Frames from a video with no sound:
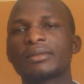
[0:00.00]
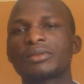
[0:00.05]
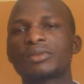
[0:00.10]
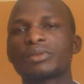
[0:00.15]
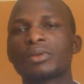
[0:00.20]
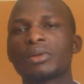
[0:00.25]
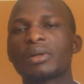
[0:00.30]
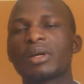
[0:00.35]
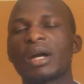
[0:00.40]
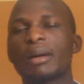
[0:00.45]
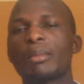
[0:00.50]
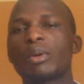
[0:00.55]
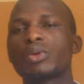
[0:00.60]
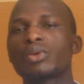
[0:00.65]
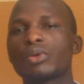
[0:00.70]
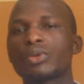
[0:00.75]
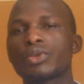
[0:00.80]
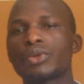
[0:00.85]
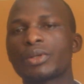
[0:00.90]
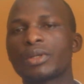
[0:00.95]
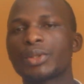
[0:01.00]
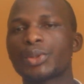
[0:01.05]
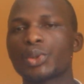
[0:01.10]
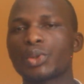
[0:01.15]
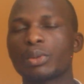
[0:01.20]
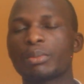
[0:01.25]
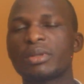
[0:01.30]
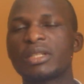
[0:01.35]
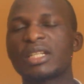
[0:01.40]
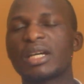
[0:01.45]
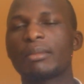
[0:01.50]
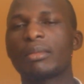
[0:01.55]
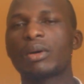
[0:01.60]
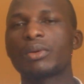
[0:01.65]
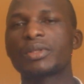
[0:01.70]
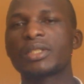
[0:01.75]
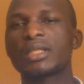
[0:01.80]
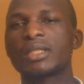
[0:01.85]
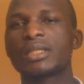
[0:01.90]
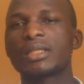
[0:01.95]
talking about also the social bit
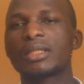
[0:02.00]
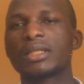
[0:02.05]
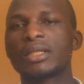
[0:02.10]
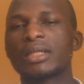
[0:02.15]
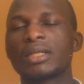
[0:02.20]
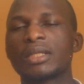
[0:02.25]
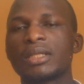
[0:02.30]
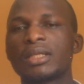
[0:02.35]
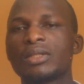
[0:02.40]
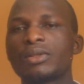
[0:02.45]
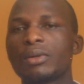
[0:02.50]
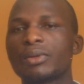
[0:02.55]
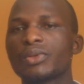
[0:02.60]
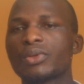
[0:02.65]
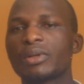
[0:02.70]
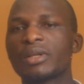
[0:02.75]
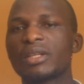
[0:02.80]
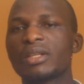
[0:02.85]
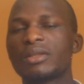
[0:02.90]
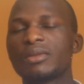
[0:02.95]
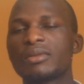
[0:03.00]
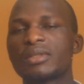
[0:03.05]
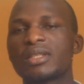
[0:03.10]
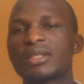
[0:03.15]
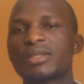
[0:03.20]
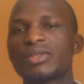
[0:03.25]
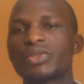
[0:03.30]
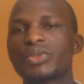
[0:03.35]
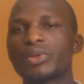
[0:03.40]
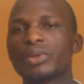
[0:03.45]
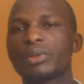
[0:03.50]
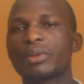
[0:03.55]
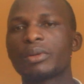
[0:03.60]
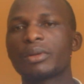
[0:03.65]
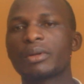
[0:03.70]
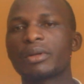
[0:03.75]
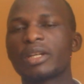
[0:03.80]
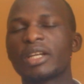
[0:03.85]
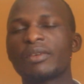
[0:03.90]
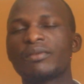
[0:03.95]
about it, it also reduces
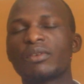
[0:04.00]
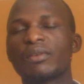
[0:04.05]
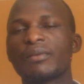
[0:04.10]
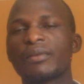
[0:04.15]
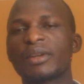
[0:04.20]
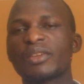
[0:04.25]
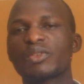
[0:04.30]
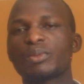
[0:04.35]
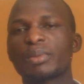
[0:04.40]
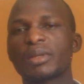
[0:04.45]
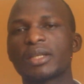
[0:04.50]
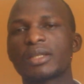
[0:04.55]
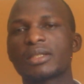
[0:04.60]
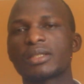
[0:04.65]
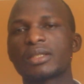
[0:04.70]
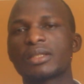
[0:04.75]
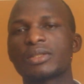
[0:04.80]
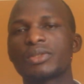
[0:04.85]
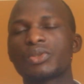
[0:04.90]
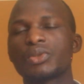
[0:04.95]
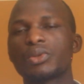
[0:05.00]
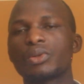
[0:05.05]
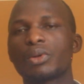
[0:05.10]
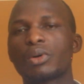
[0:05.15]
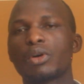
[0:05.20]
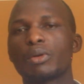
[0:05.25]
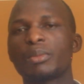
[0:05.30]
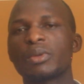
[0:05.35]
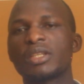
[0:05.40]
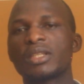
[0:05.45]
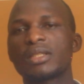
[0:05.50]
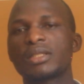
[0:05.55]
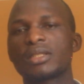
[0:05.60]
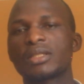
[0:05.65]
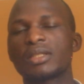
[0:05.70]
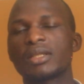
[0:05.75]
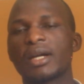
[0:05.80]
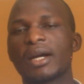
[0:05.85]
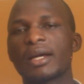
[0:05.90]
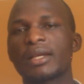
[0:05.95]
your level of respect into your
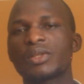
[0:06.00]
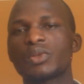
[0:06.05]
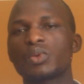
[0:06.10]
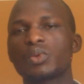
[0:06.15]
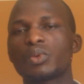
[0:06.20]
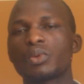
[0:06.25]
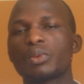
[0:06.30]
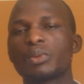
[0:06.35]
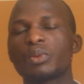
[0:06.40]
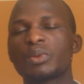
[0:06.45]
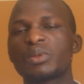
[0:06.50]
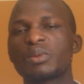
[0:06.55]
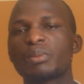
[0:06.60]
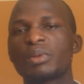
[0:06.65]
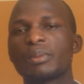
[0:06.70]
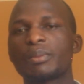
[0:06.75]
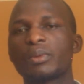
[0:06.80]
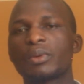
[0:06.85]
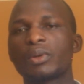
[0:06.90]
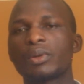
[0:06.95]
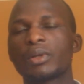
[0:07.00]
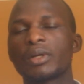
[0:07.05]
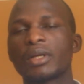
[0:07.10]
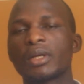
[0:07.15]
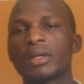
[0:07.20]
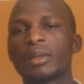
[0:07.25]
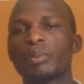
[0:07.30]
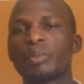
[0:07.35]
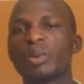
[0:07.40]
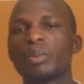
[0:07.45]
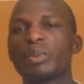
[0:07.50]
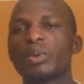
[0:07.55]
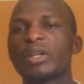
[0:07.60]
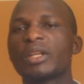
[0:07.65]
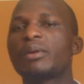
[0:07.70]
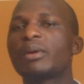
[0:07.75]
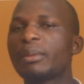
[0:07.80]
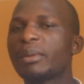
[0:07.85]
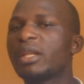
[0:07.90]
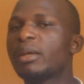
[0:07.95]
community, as you with people
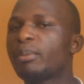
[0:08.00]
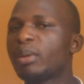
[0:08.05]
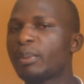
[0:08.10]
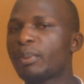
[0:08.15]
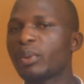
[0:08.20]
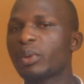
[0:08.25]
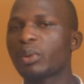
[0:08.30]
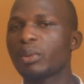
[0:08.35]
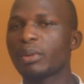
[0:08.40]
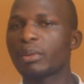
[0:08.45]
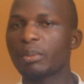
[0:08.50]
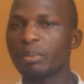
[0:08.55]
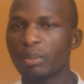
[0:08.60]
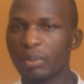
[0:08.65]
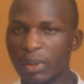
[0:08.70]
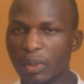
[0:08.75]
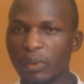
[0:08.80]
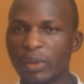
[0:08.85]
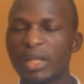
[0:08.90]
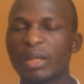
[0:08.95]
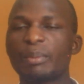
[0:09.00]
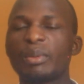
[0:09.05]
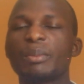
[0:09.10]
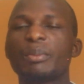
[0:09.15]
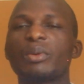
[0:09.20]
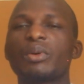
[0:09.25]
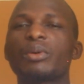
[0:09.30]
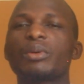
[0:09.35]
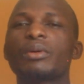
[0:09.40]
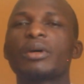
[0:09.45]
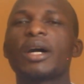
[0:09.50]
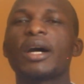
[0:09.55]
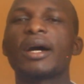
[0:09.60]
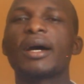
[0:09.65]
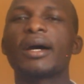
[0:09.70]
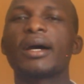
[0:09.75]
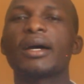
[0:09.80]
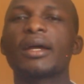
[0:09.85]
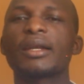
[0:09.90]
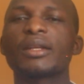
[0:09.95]
the way the people
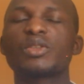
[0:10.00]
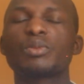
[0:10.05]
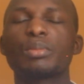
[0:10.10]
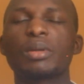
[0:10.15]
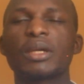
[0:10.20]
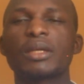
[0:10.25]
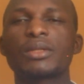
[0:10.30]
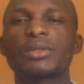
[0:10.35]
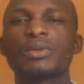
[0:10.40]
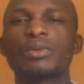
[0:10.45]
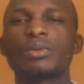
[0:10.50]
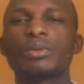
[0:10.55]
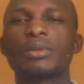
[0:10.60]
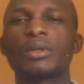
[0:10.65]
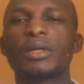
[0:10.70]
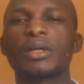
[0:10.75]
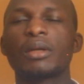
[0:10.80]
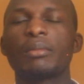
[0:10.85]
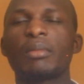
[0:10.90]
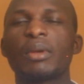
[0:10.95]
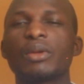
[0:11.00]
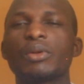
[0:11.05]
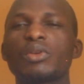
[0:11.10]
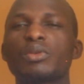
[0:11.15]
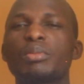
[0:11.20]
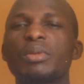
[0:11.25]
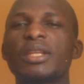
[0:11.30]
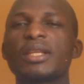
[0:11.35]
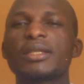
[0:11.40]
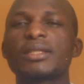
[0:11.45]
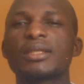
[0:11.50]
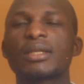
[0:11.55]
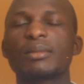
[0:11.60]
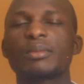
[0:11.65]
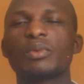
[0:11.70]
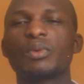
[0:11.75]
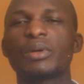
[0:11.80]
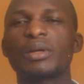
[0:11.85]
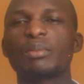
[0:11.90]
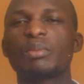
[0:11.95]
respect you may not be the
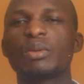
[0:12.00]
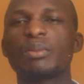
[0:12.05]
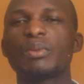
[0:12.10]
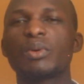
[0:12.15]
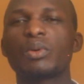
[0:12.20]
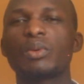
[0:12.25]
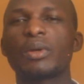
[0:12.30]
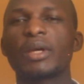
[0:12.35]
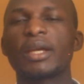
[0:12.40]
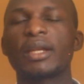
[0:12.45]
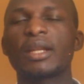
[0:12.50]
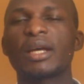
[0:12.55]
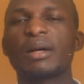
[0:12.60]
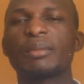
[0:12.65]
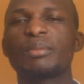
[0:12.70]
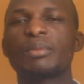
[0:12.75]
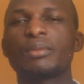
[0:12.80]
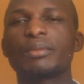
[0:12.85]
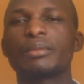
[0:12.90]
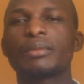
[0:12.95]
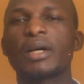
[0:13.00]
same way. People end up